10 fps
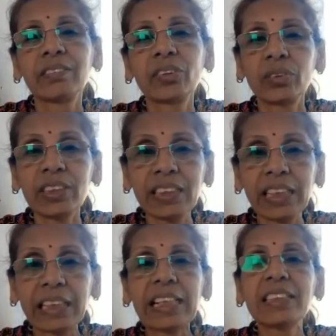Through this,
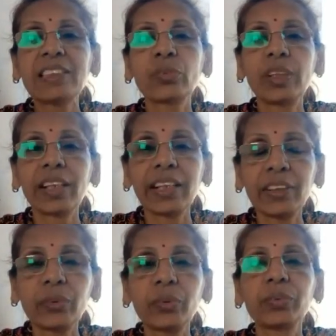at least you will try
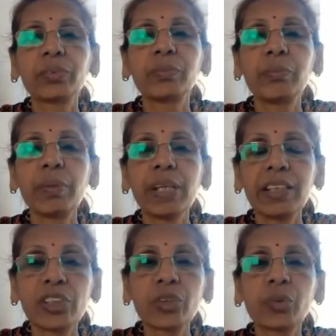to be in
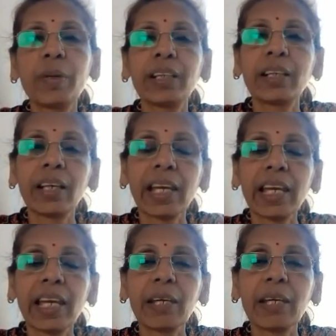Shubh and
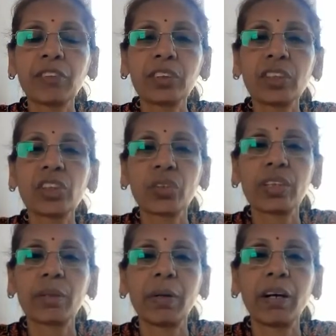aim for the Shuddha Bhav.